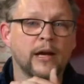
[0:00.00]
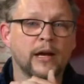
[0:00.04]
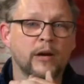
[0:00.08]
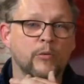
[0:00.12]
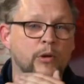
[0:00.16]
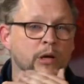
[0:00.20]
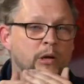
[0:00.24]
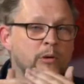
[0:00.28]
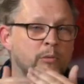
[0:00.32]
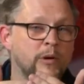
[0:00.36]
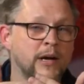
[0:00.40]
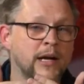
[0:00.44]
We're
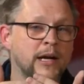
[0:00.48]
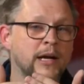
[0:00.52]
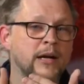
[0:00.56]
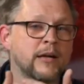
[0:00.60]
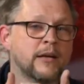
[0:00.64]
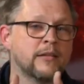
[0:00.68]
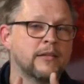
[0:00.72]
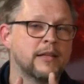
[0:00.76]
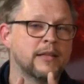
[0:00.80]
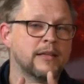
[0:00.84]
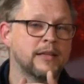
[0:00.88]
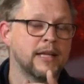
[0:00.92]
aware
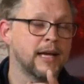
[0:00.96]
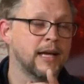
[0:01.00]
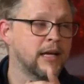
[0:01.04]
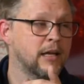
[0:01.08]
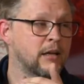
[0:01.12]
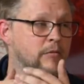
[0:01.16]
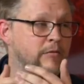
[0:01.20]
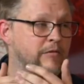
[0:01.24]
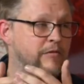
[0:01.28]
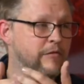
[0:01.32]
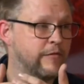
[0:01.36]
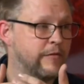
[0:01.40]
that that
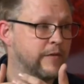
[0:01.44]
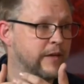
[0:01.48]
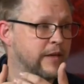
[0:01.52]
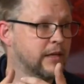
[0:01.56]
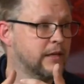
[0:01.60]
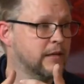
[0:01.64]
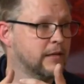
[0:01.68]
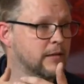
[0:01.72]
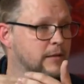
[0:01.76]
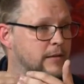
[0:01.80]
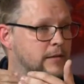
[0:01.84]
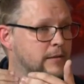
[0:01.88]
can
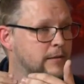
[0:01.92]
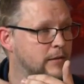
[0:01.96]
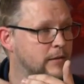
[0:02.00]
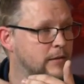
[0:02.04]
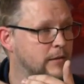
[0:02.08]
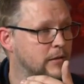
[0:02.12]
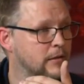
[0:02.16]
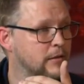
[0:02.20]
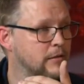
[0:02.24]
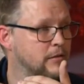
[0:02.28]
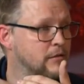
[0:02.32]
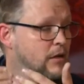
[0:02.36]
feel
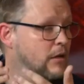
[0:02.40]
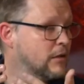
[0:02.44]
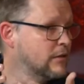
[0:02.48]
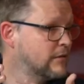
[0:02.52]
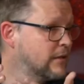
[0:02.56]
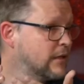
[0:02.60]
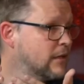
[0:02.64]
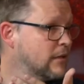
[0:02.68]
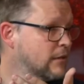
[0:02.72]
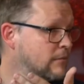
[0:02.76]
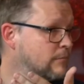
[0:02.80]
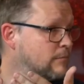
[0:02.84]

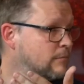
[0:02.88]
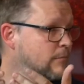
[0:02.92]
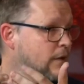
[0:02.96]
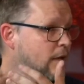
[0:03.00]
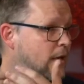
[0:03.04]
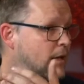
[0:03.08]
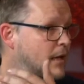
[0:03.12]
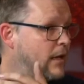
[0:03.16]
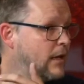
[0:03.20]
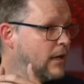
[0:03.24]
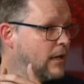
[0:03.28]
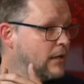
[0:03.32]
daunting
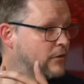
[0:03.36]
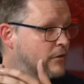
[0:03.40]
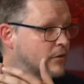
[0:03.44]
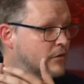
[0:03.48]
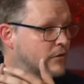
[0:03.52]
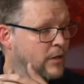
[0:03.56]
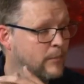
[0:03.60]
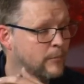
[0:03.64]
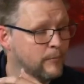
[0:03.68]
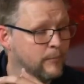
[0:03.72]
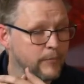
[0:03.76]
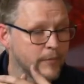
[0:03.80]
to
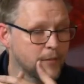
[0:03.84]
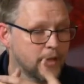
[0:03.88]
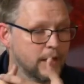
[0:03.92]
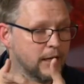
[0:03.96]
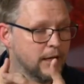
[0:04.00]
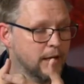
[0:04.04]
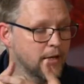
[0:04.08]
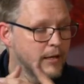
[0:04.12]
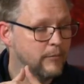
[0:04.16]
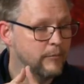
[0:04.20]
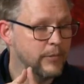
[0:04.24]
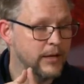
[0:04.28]
some,
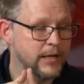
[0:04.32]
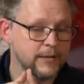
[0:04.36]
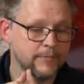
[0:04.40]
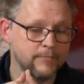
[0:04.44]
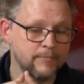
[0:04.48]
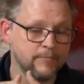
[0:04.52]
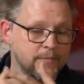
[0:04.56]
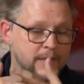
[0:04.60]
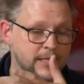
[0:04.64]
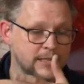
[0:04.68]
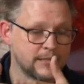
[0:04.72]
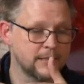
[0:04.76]
but
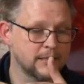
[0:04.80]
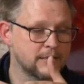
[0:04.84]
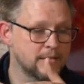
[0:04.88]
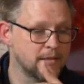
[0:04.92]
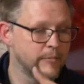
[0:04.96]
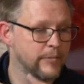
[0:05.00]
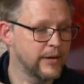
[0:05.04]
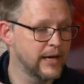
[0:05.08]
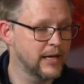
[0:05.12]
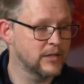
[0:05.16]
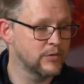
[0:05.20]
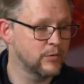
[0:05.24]
this is the
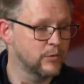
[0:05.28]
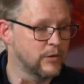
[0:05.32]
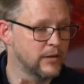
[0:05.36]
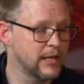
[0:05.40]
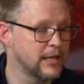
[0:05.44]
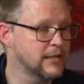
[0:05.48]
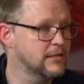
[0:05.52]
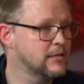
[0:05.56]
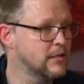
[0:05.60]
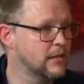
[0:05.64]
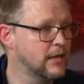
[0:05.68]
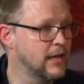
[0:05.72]
patch where that's
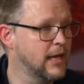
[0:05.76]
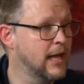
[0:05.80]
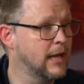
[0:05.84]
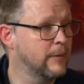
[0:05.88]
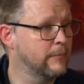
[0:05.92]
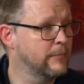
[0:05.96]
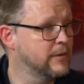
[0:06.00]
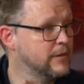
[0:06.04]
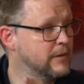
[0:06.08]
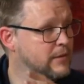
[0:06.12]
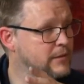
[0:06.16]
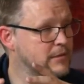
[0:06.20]
going to happen.
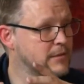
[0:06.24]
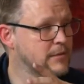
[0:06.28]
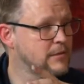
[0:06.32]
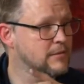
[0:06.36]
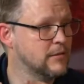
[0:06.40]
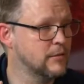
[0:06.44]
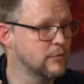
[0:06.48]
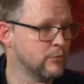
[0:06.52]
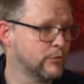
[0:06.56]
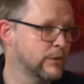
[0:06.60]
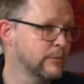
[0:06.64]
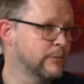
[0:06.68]
This is the
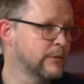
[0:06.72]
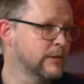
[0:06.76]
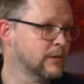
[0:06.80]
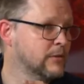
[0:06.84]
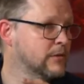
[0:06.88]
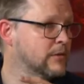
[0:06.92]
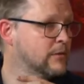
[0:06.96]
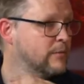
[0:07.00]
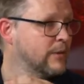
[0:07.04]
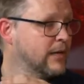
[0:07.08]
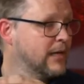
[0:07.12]
rebuild patch.